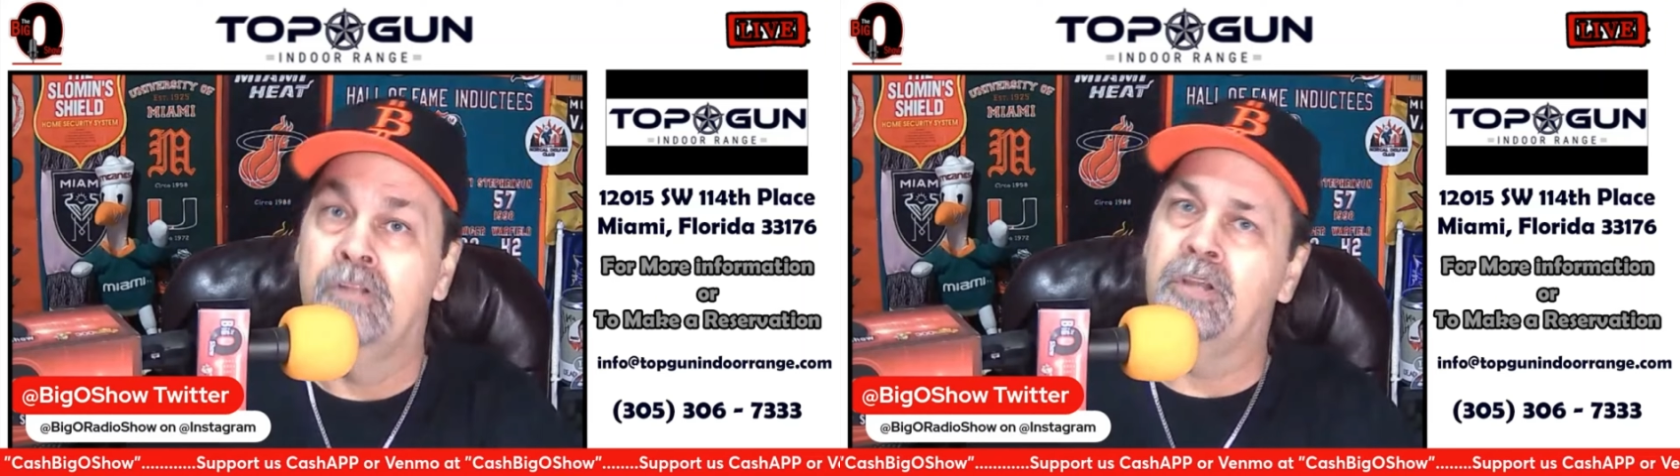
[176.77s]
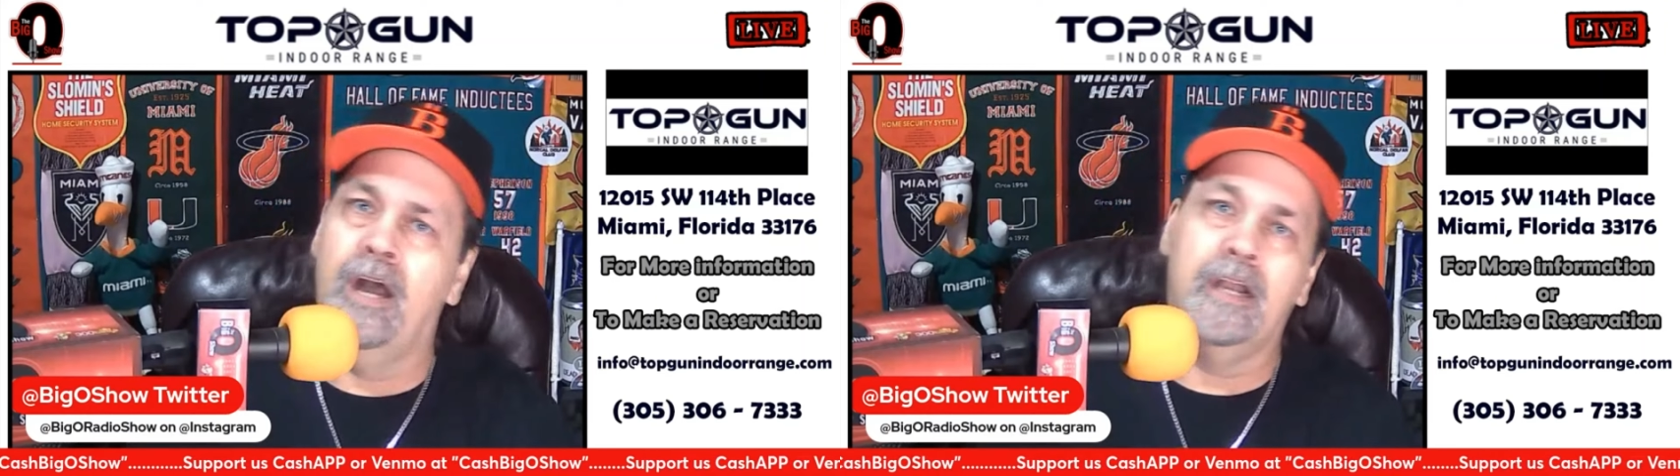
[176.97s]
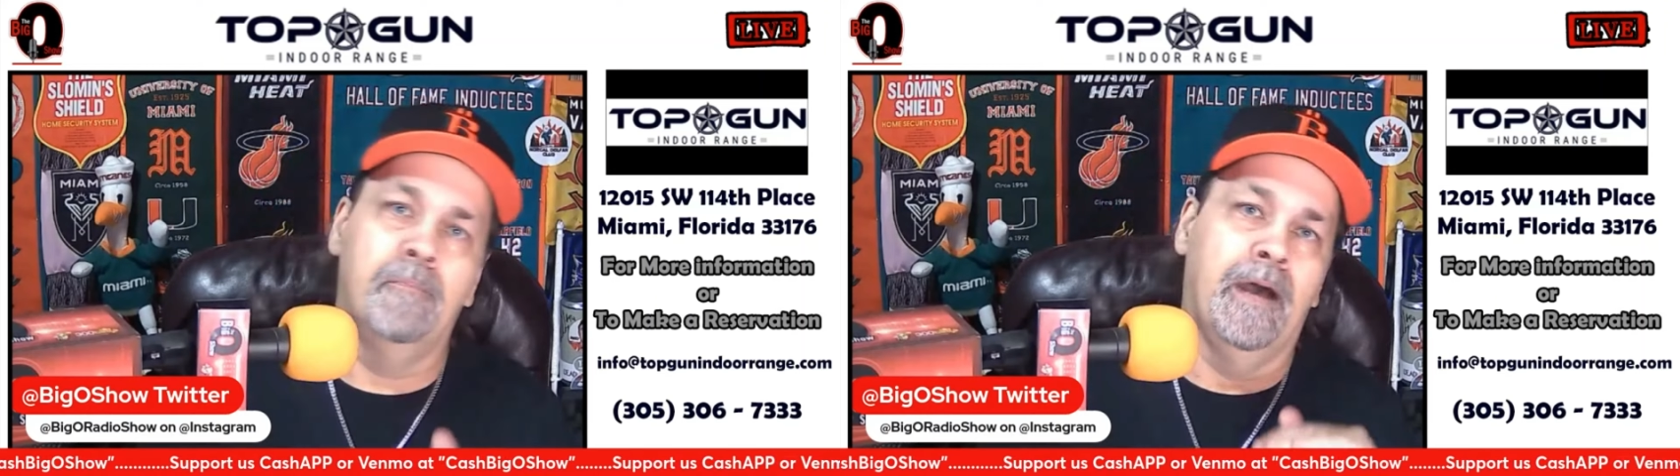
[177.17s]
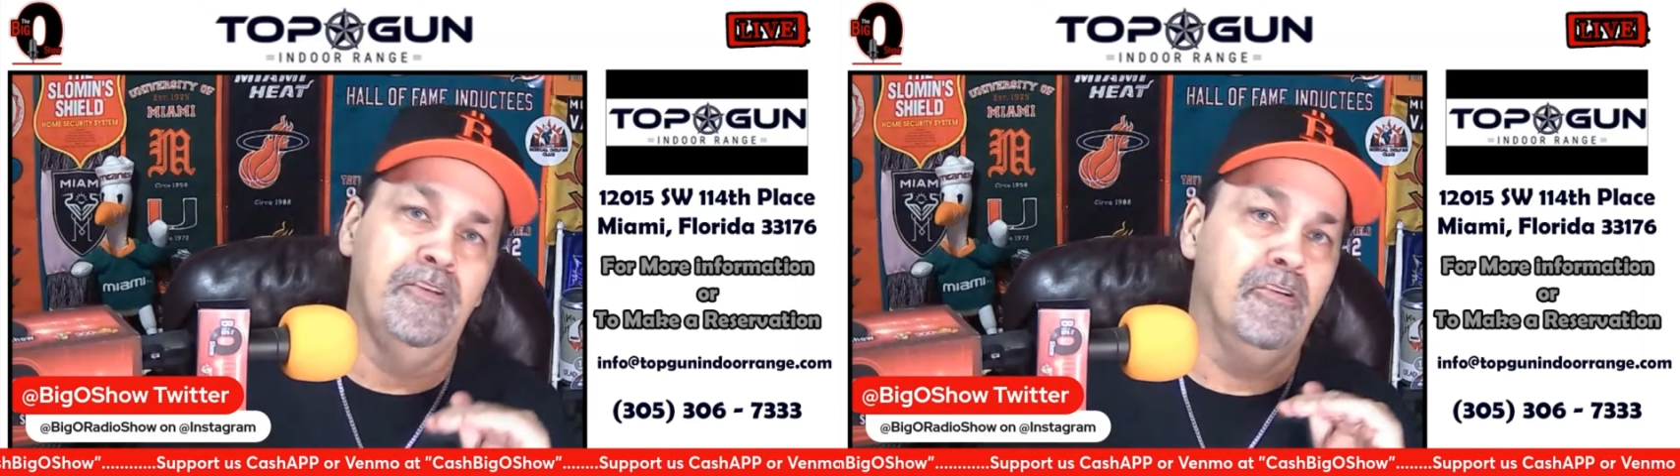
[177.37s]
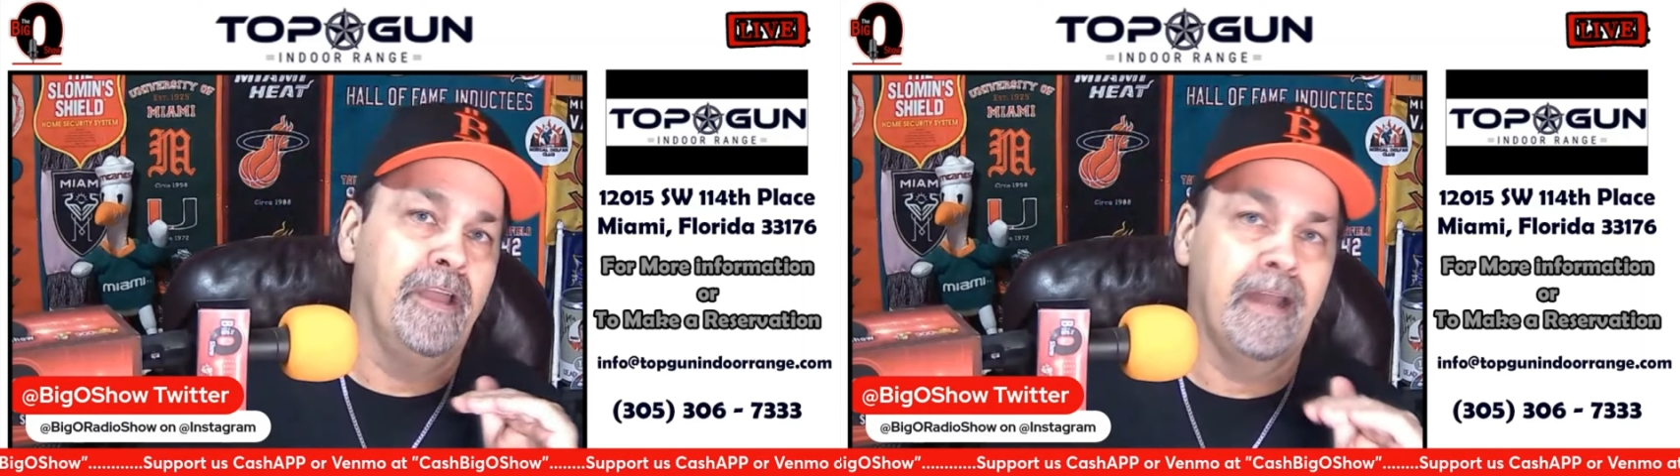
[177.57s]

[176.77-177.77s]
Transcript: talk about your